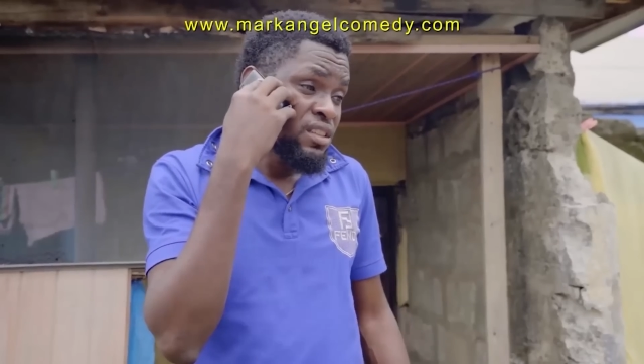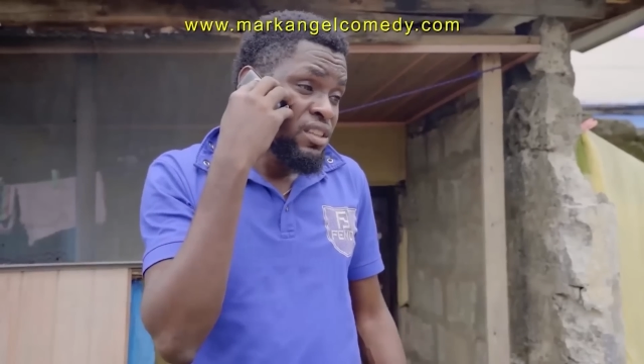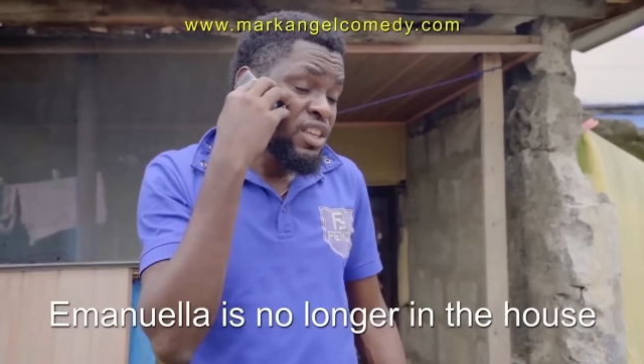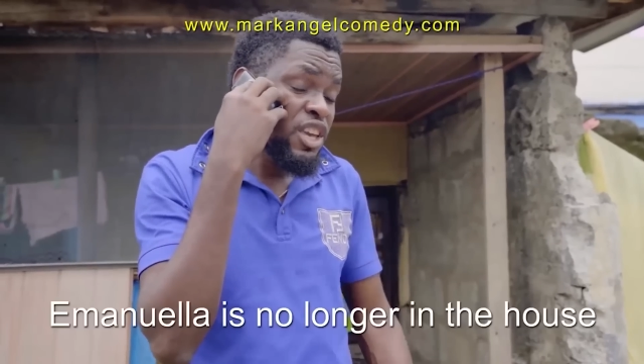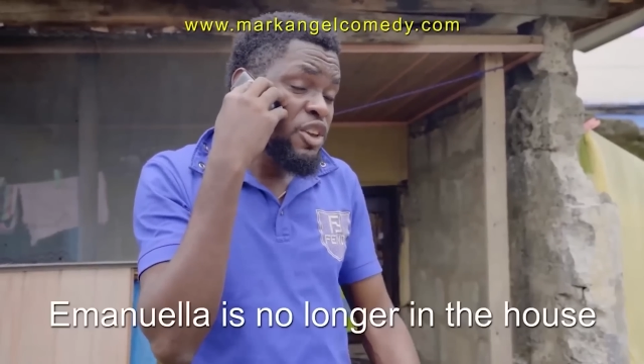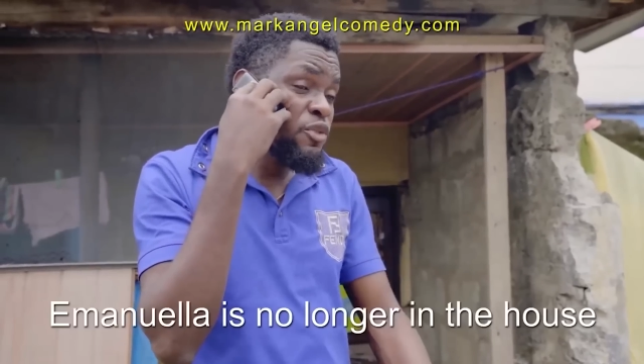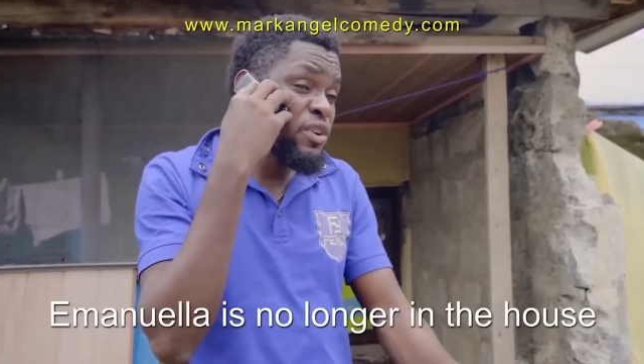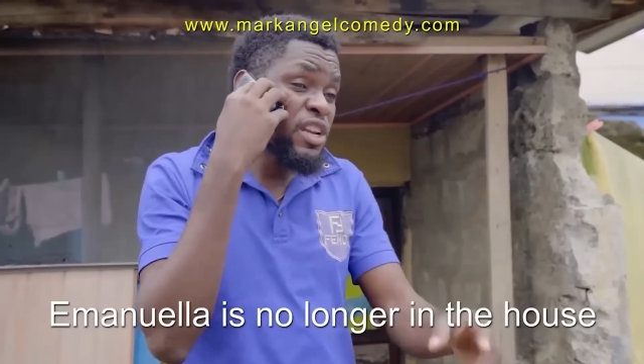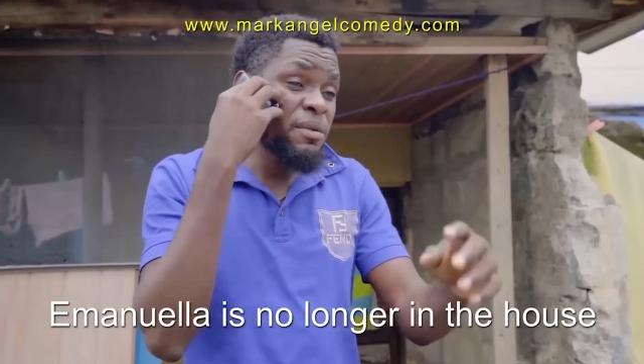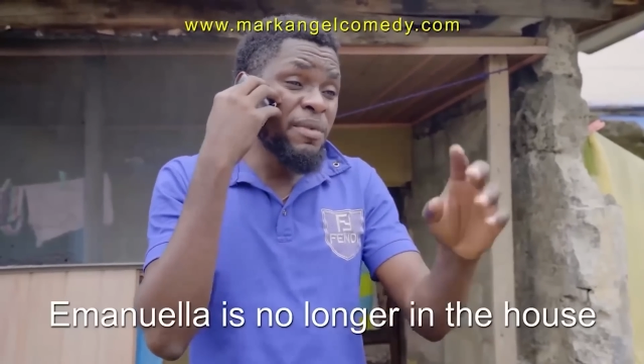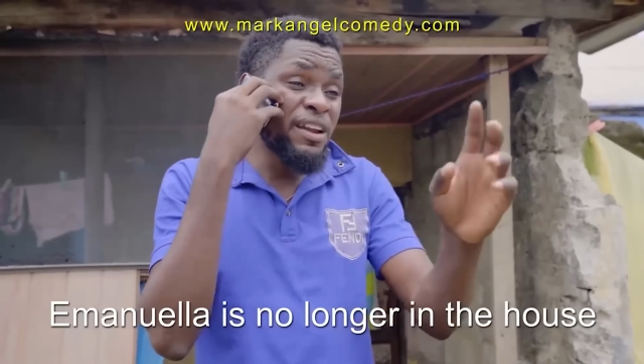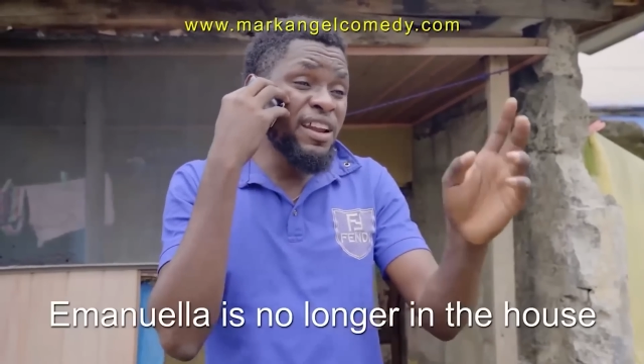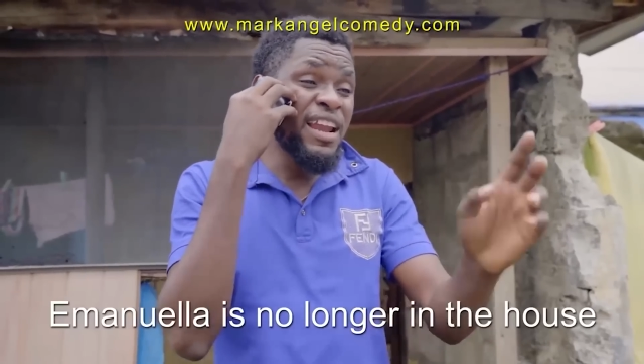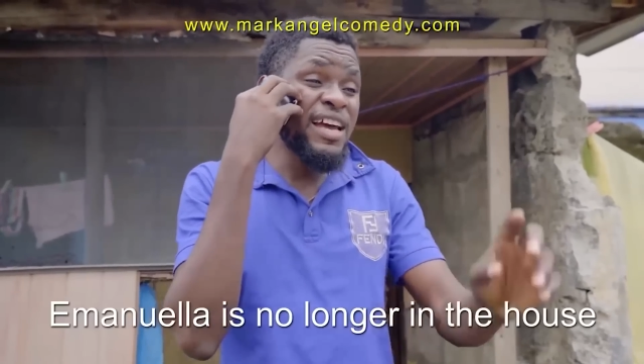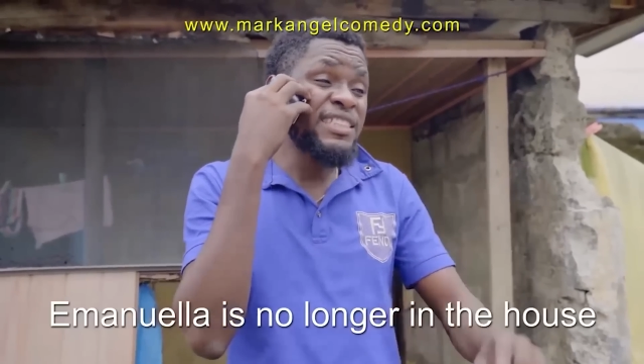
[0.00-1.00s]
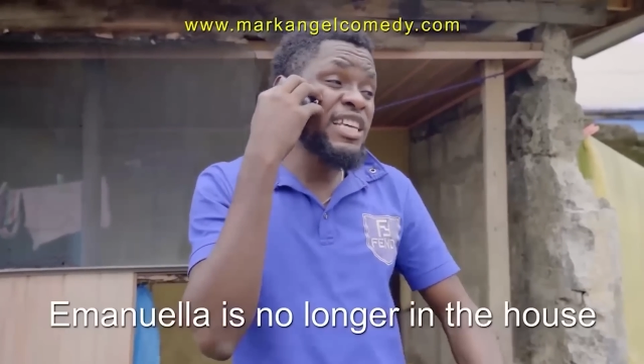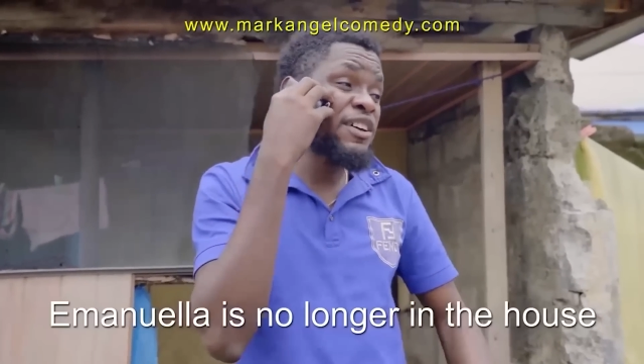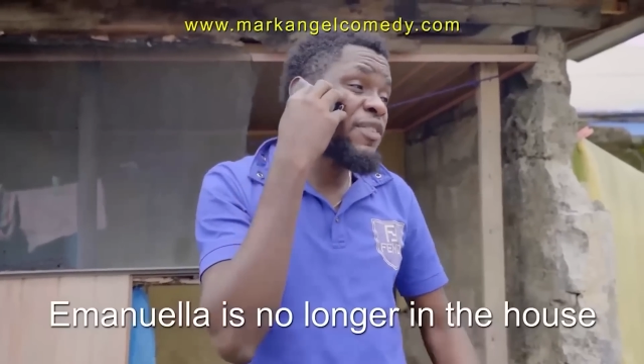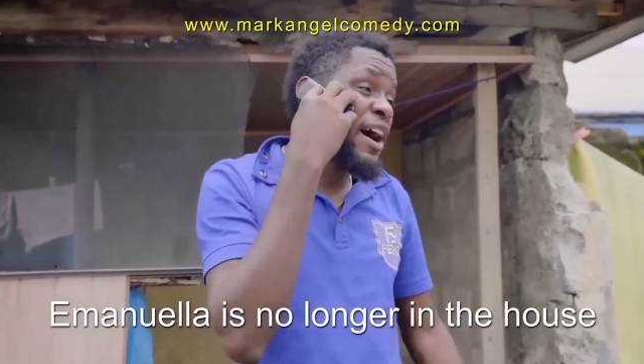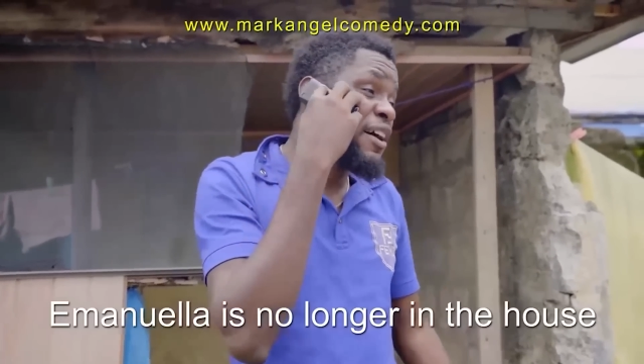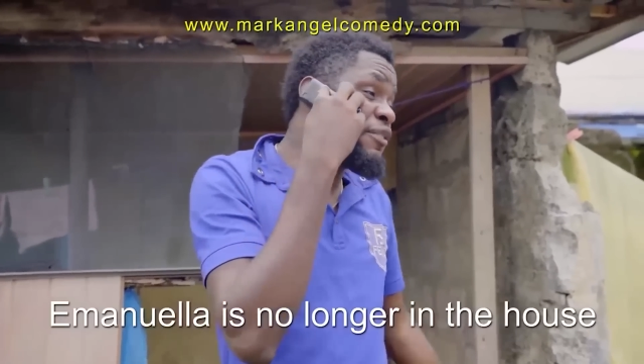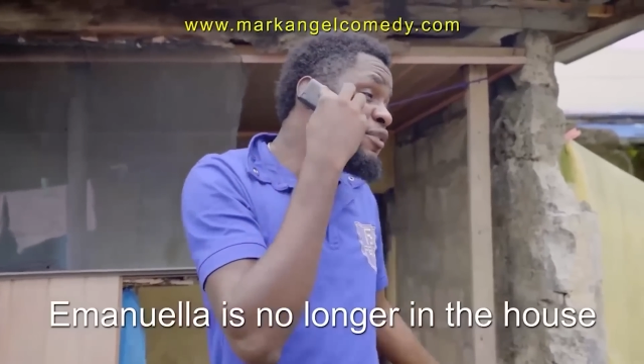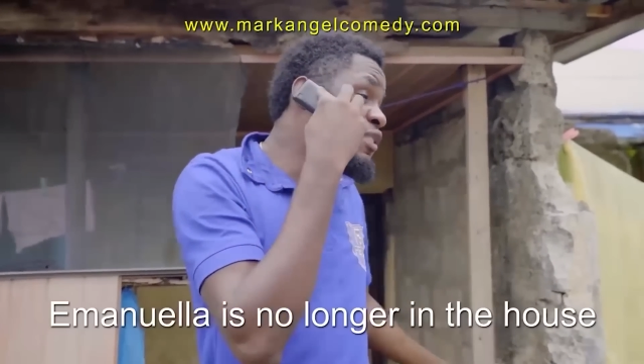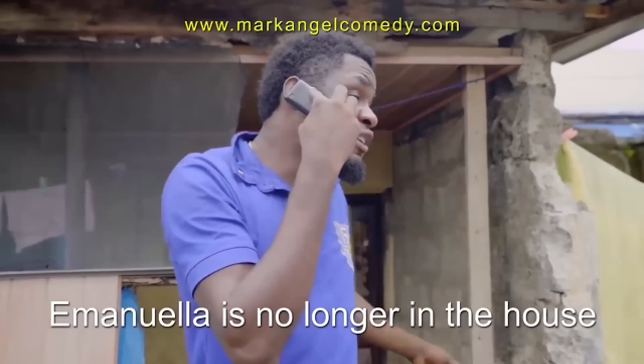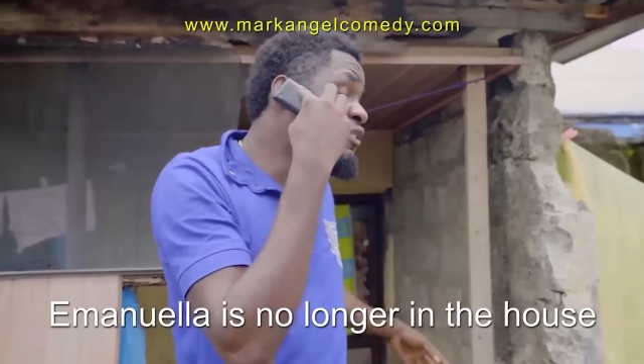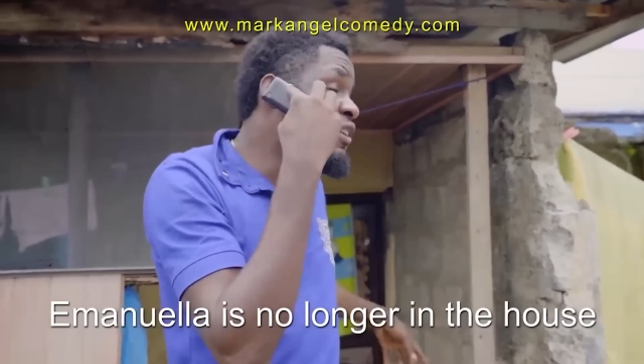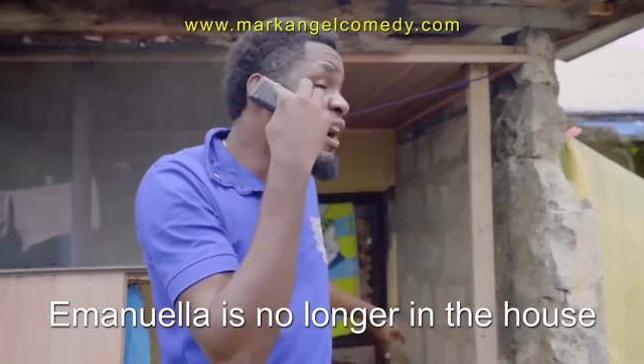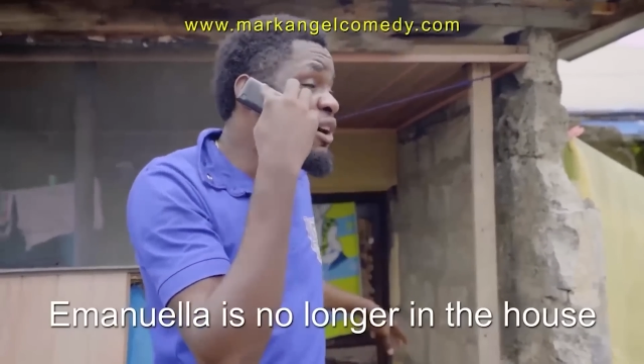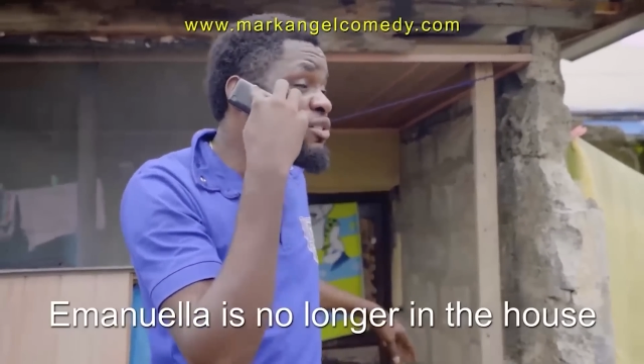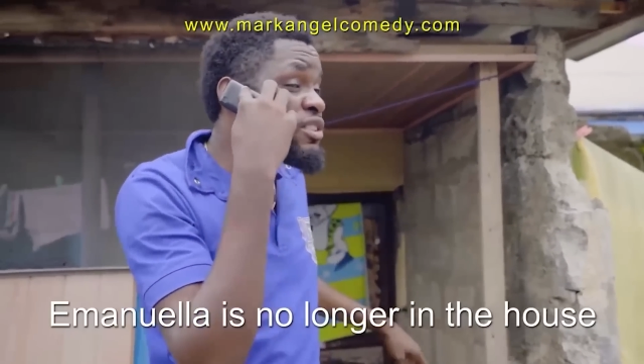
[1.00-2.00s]
Even Emanuella herself have
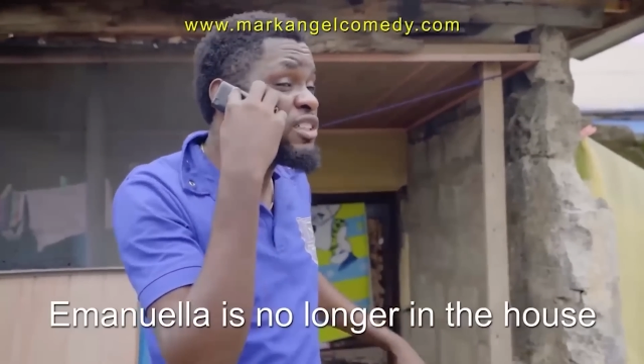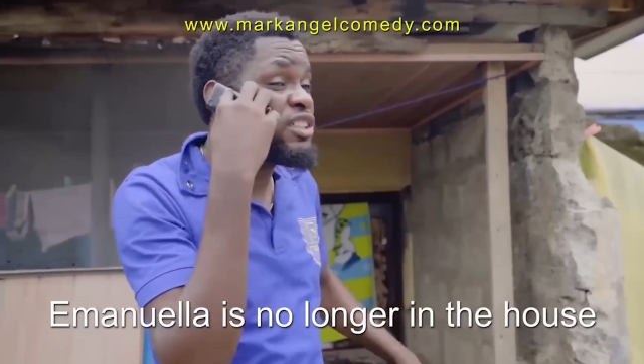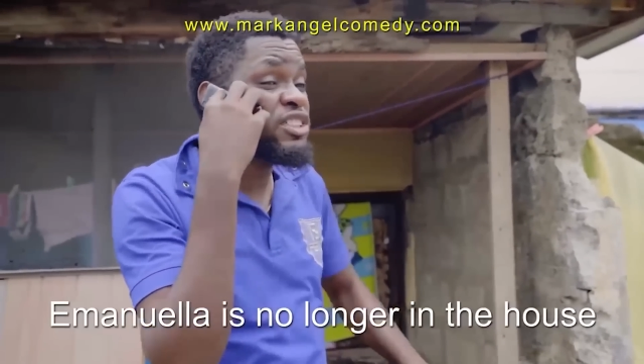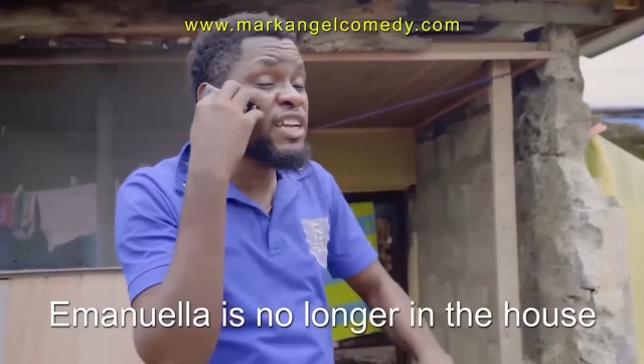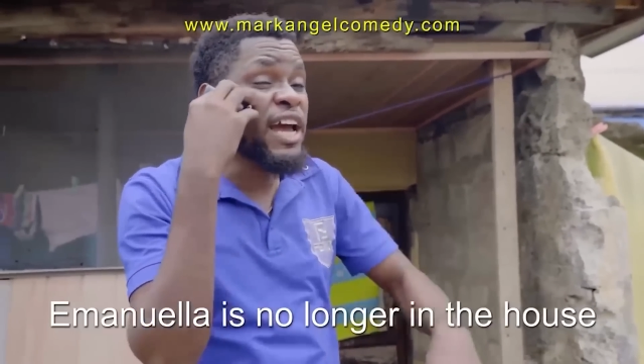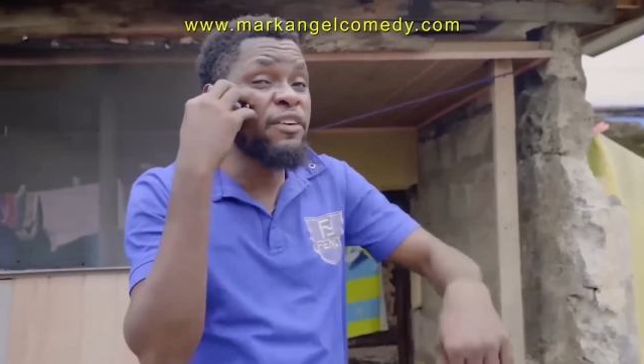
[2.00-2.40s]
leave house.